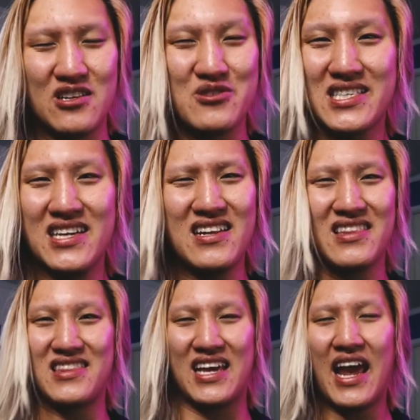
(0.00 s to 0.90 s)
it. Did you see it
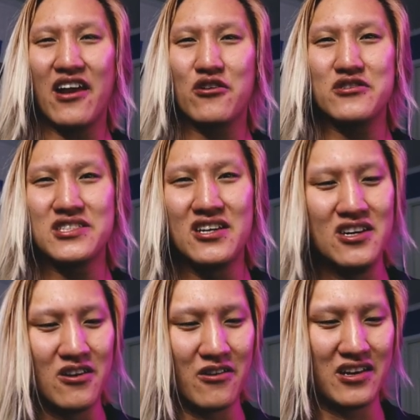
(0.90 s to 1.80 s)
in theaters,
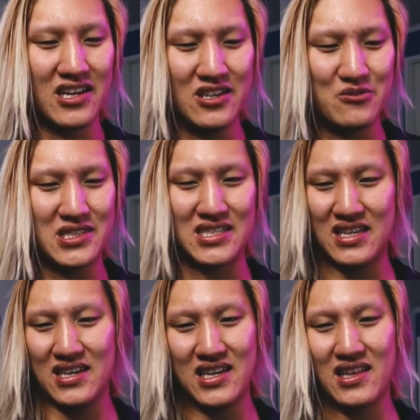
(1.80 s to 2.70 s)
or did you
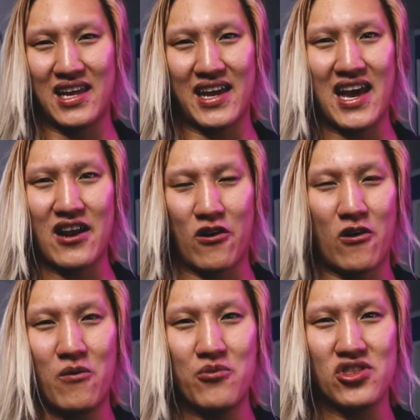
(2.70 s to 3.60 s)
see it like at
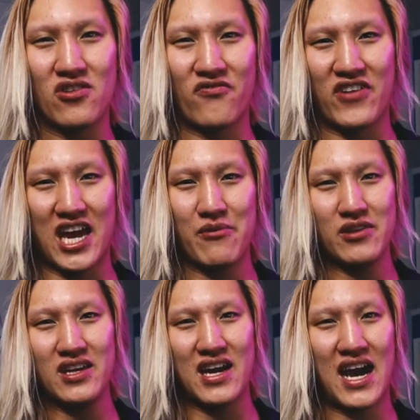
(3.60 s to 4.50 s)
home with your family?